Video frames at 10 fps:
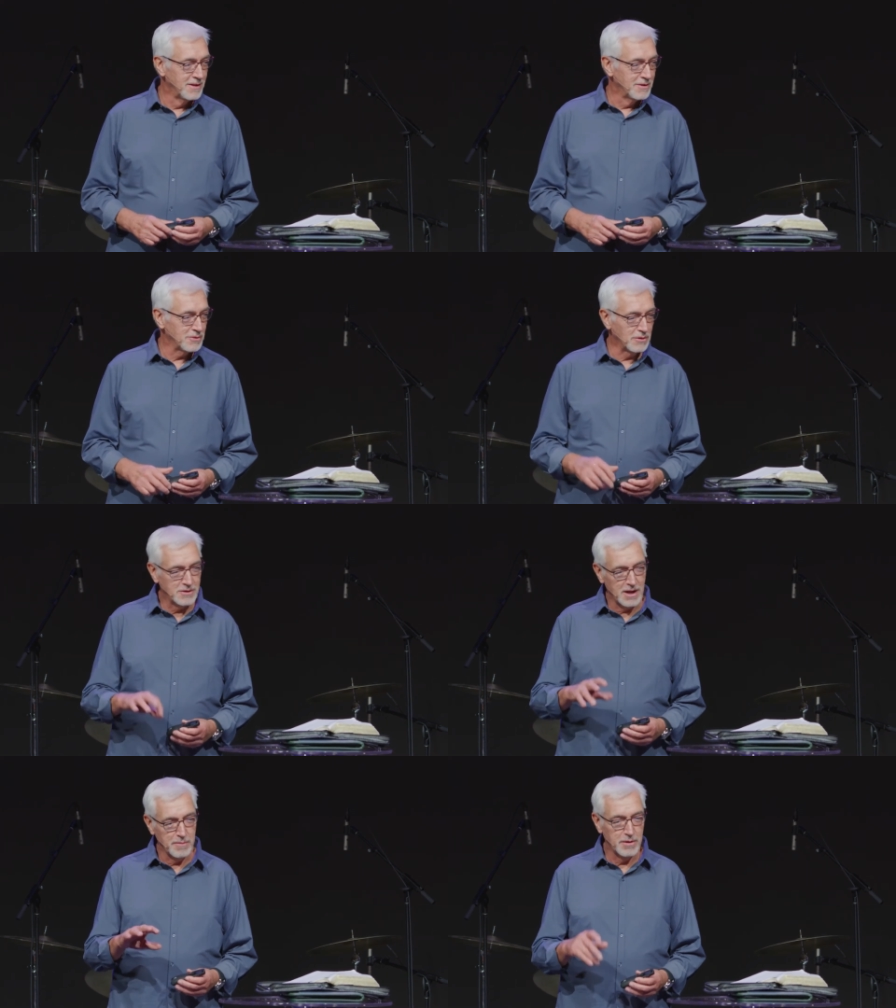So I was
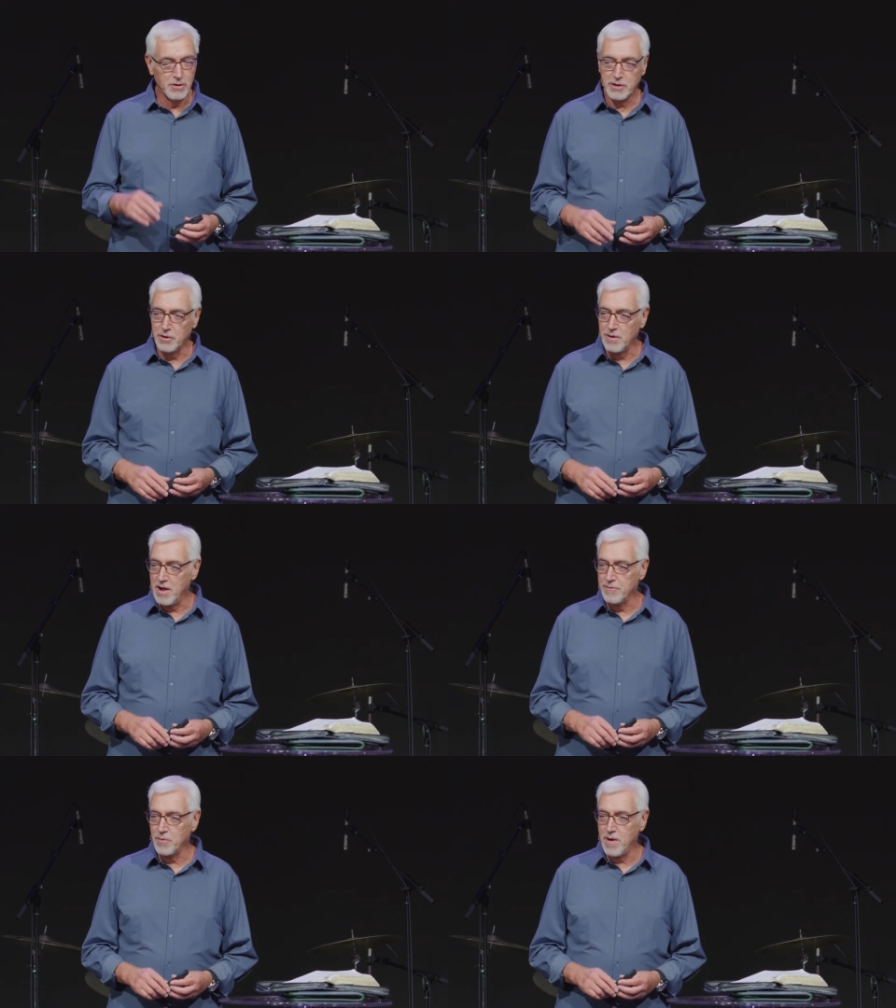kind of been looking
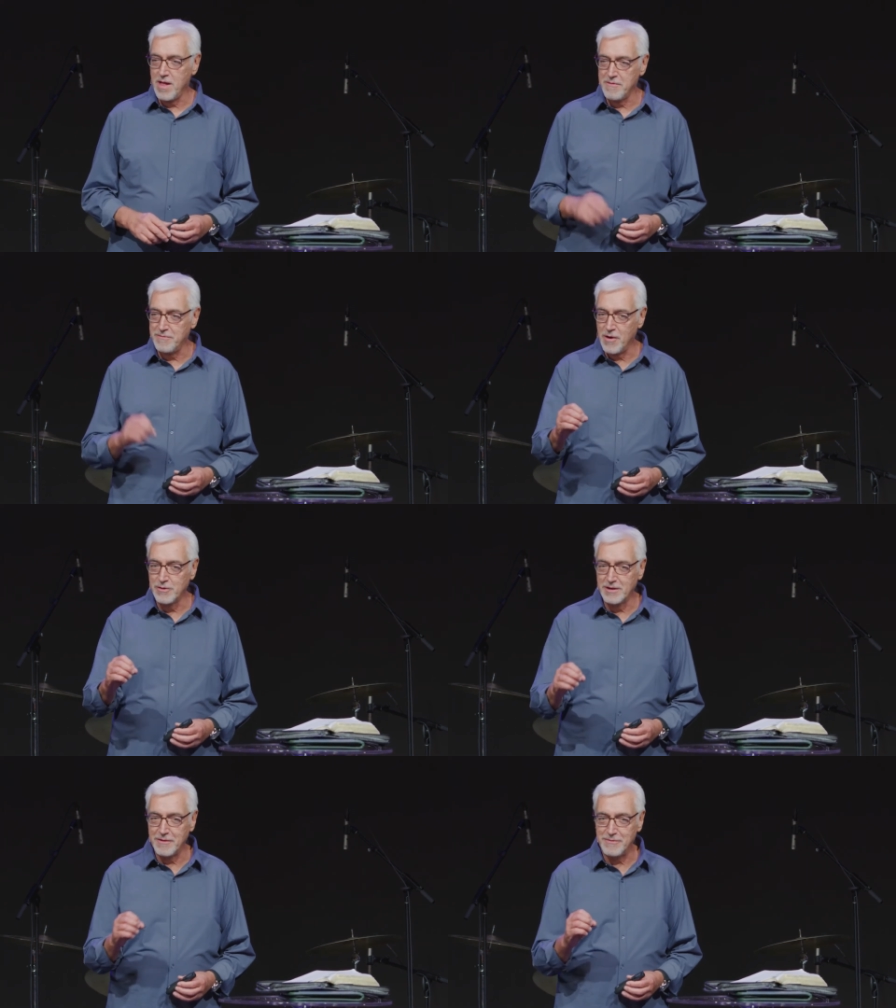around for a while. I
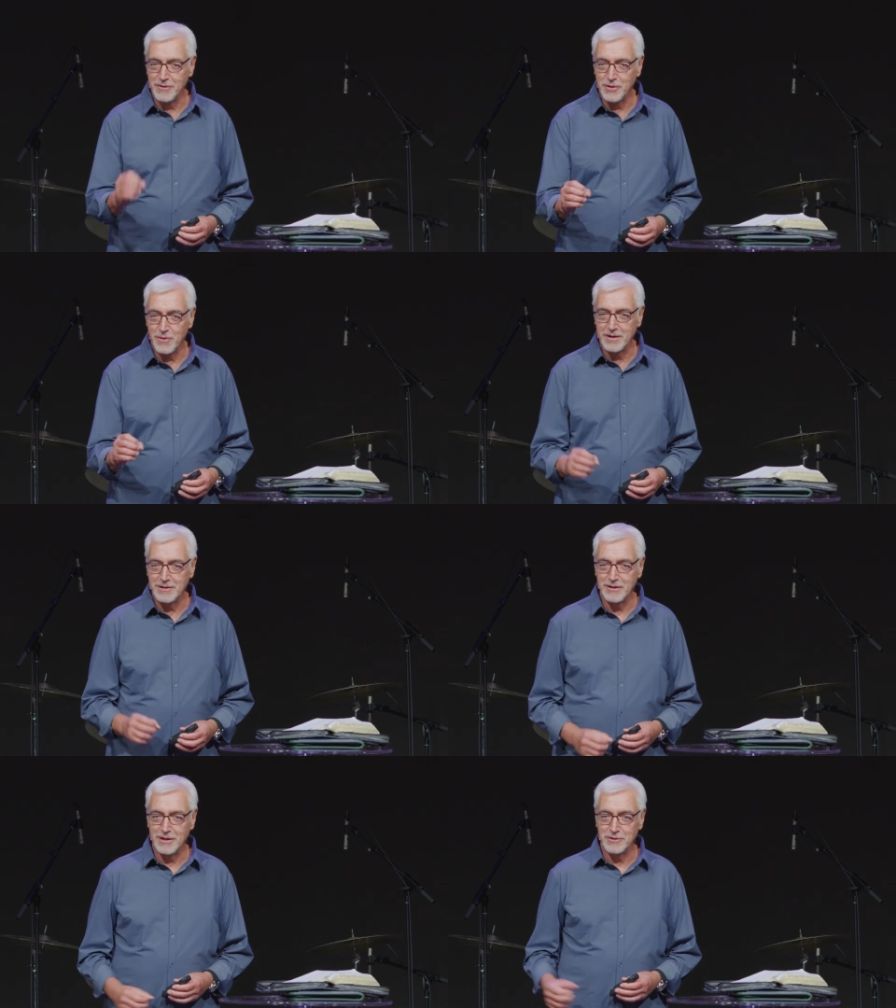found it. I found the right
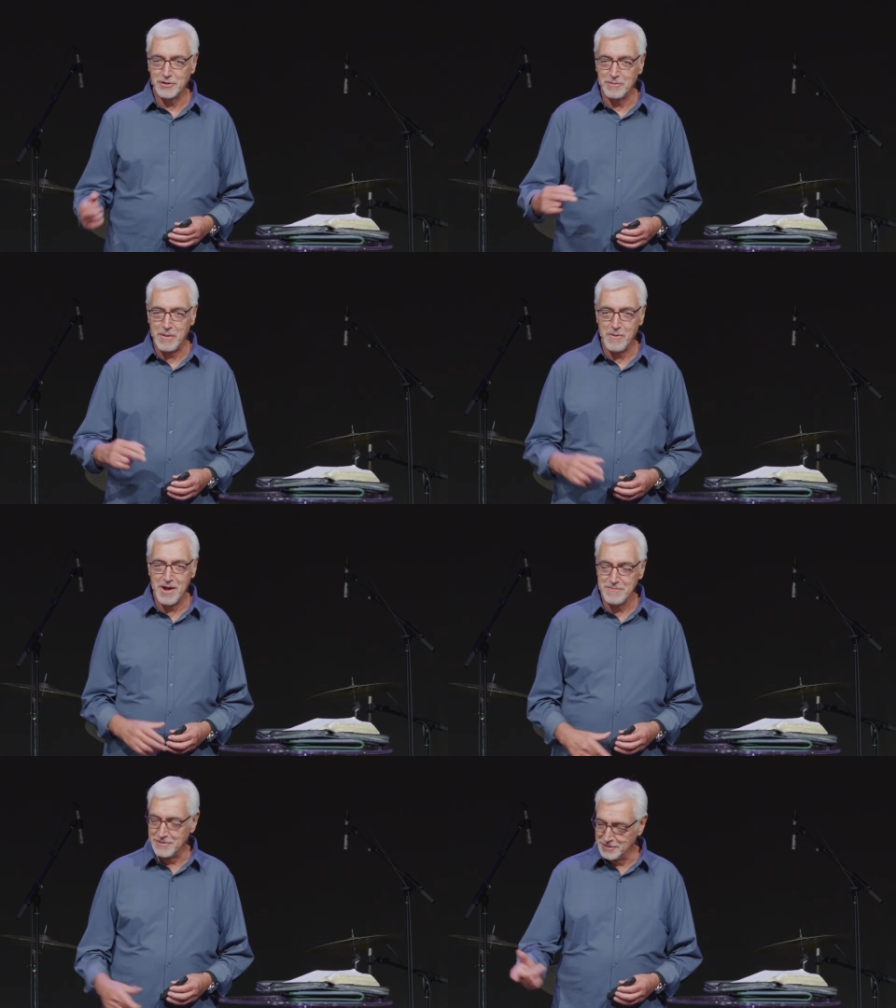deal. I took it to my
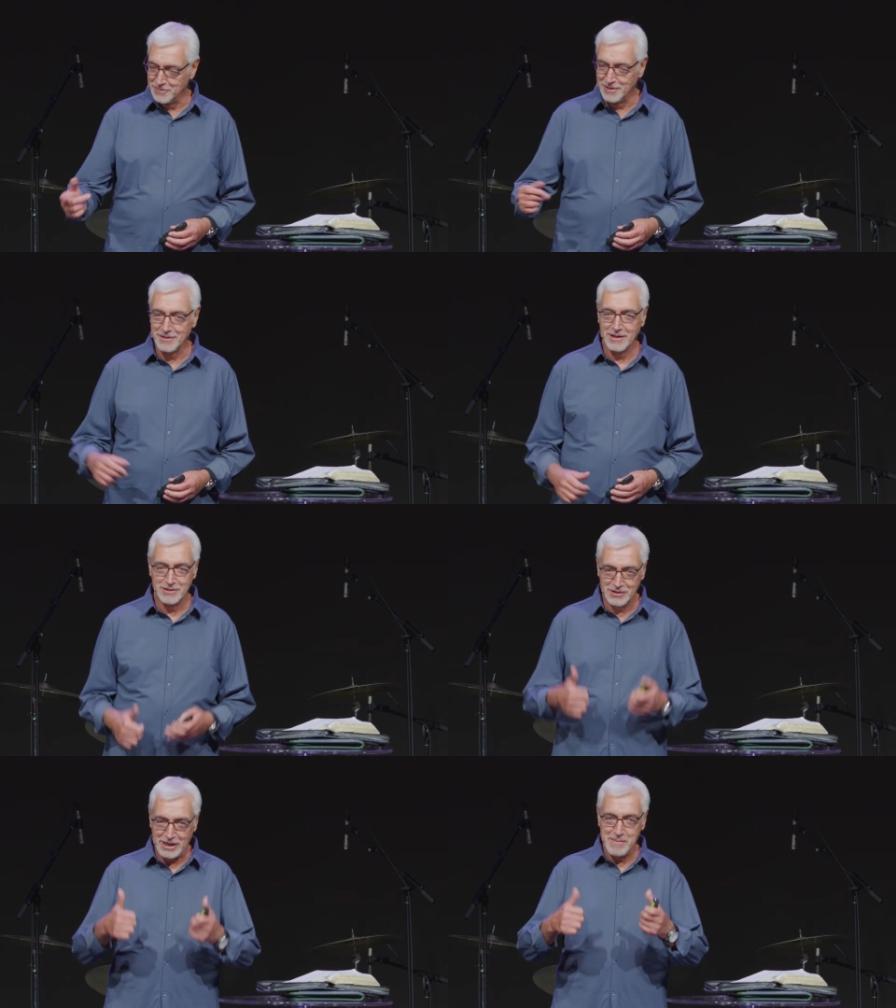wife. I said, What do you think?
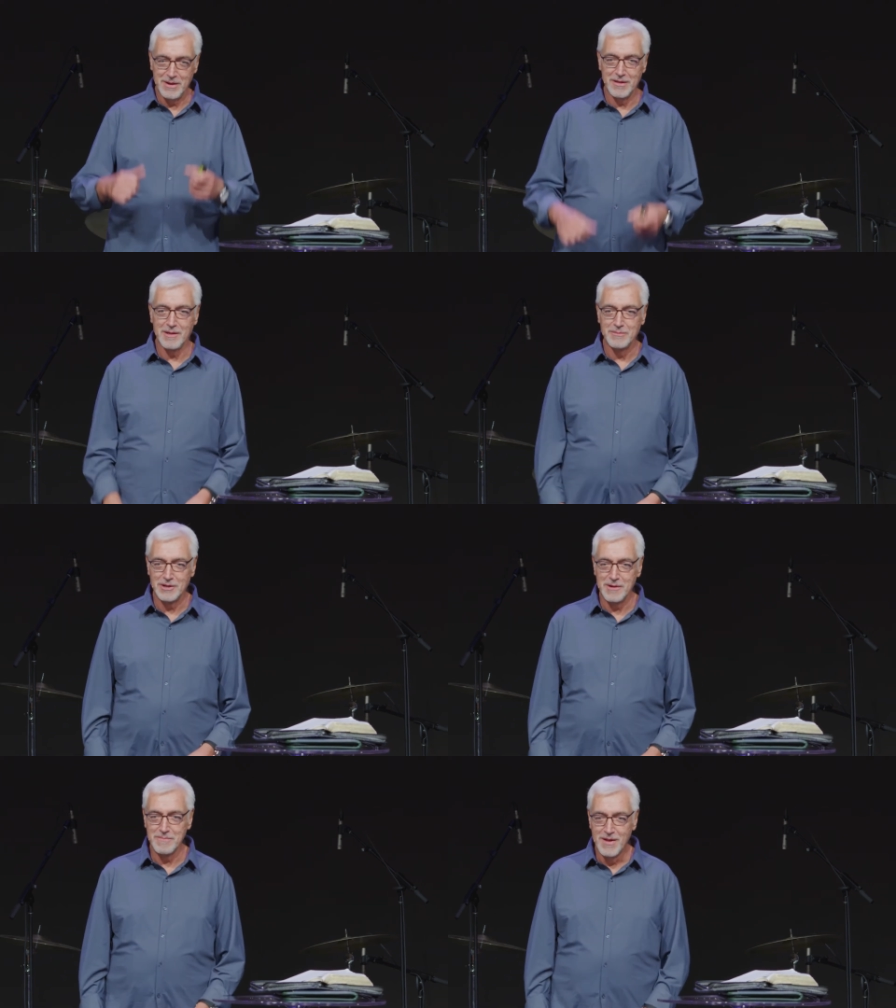She gave me the thumbs
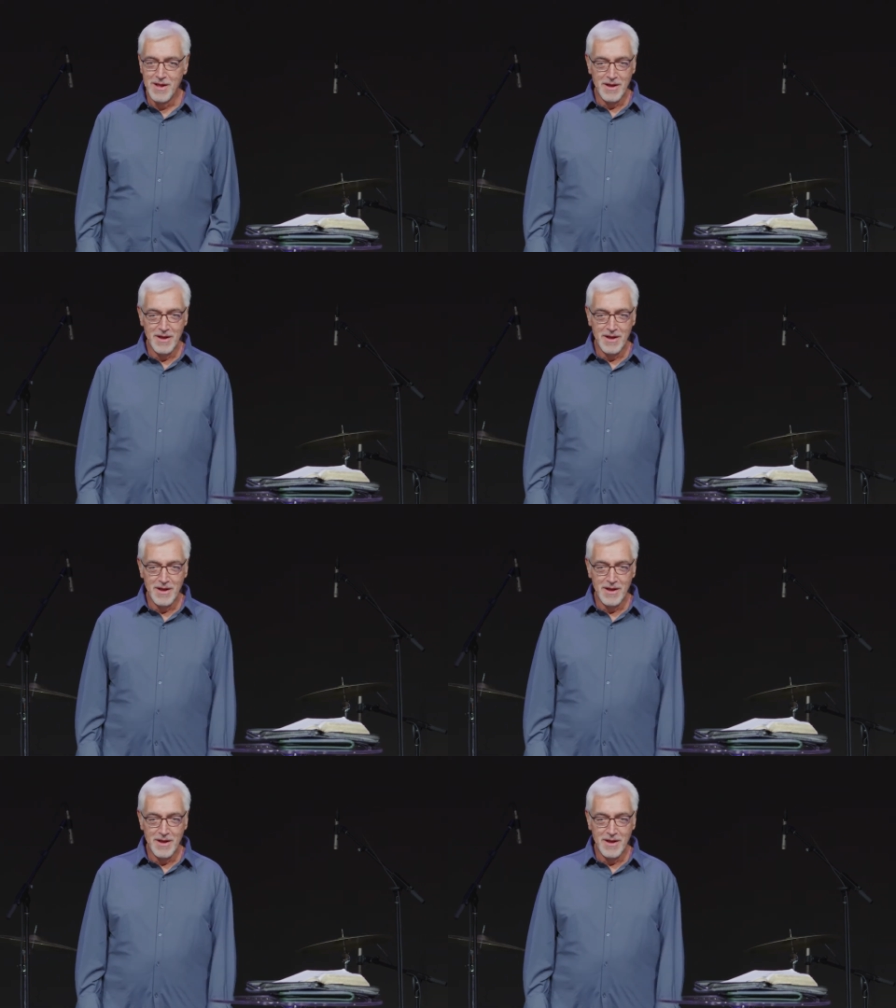up.